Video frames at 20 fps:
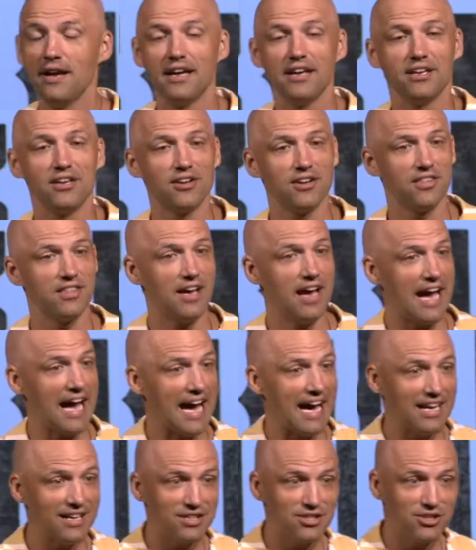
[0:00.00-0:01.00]
The
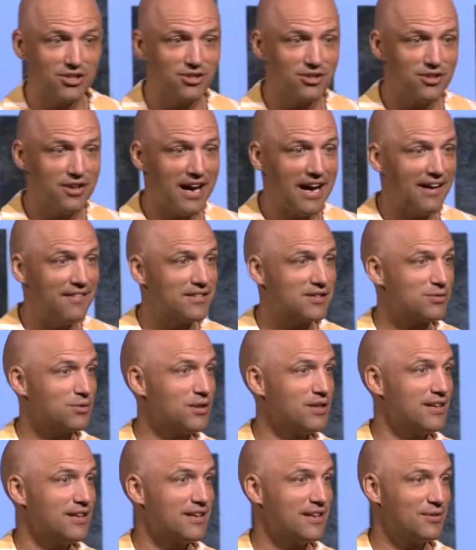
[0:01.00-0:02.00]
attitude you have is
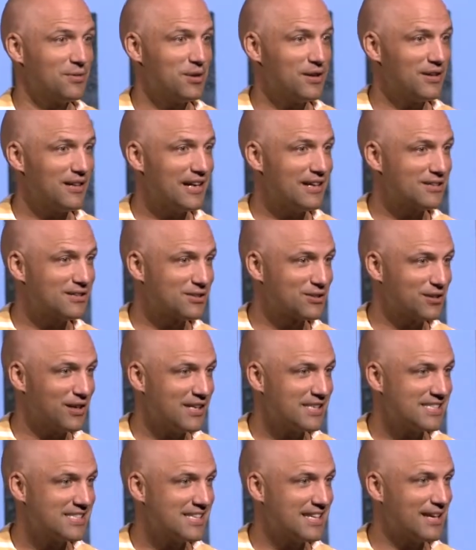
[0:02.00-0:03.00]
what allows
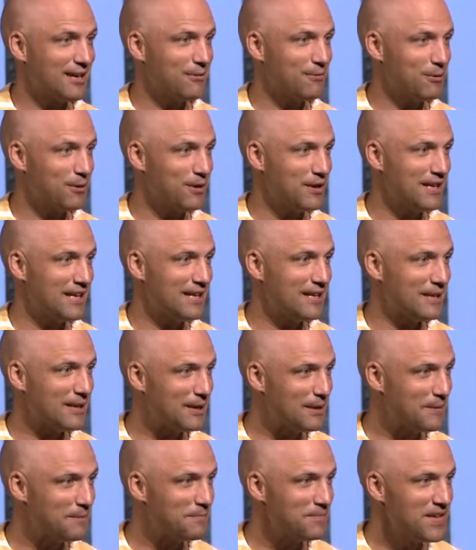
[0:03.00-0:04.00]
Christ to get rooted in
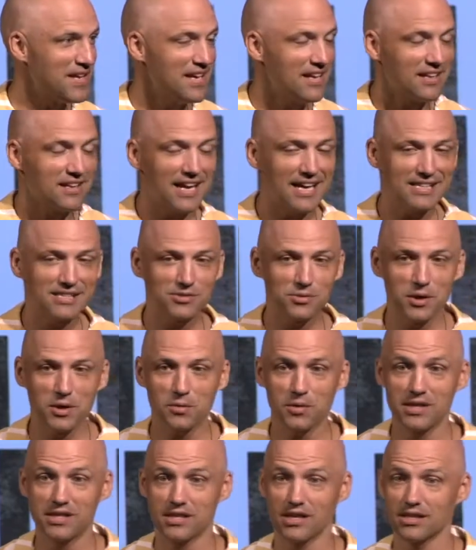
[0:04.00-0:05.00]
you. Last week,
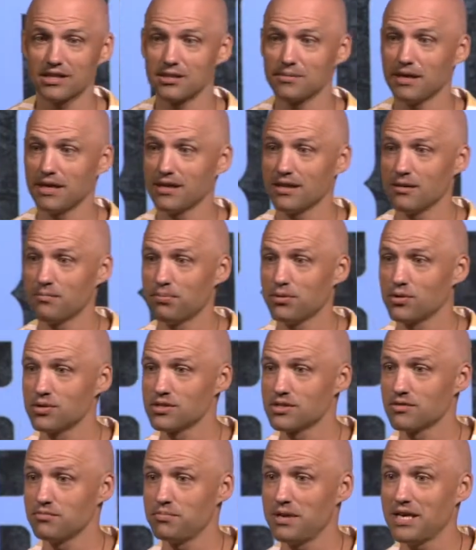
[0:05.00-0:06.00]
we talked about the importance
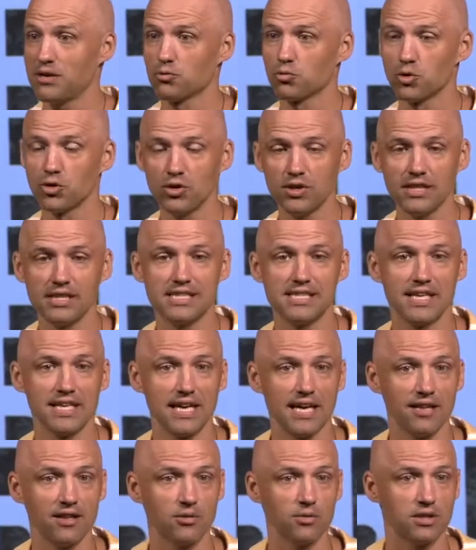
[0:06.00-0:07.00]
of being rooted
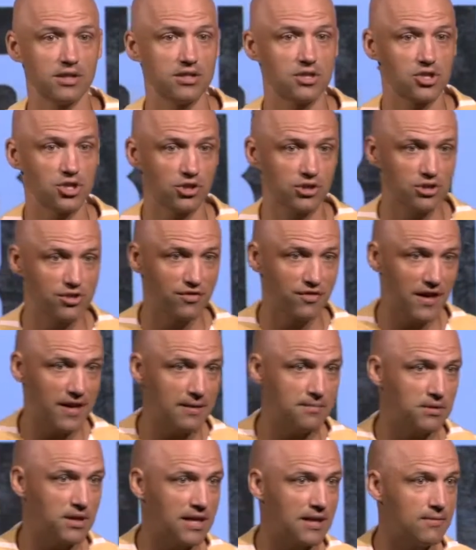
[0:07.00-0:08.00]
together with a church
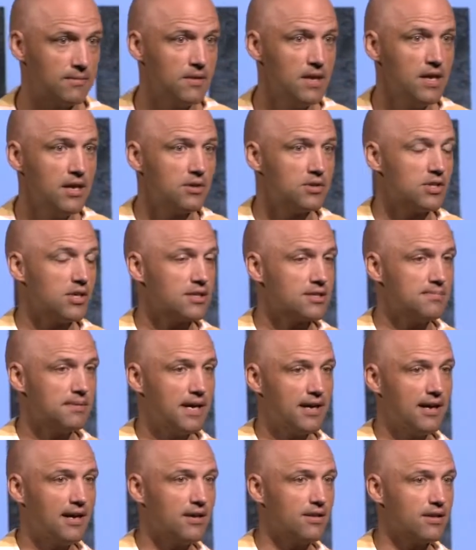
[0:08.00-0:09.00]
family. And we talked
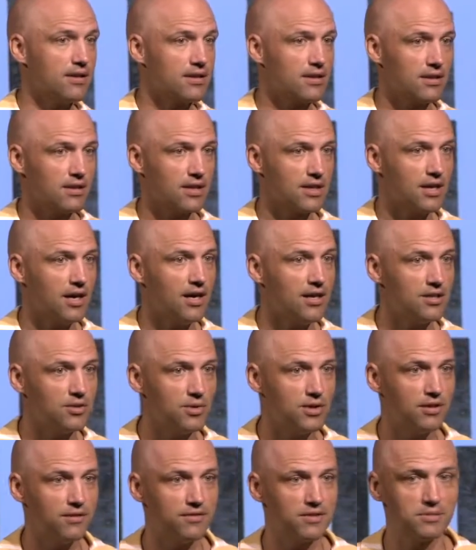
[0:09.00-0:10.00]
about how the
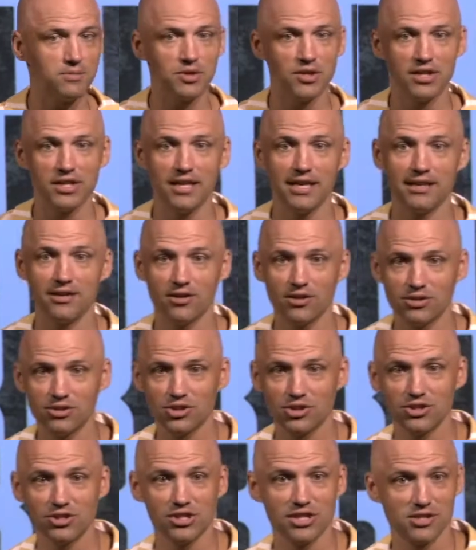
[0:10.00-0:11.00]
conduit of community in our
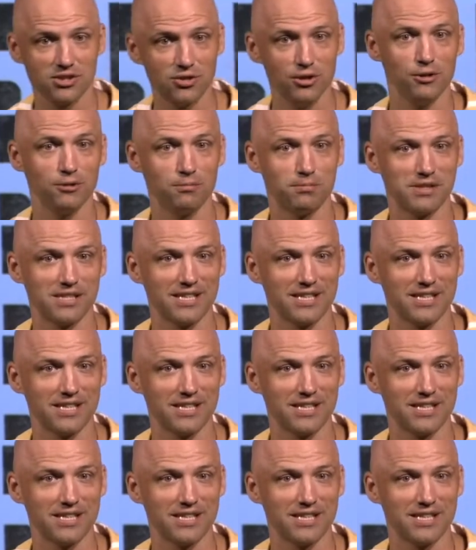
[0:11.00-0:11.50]
church is groups.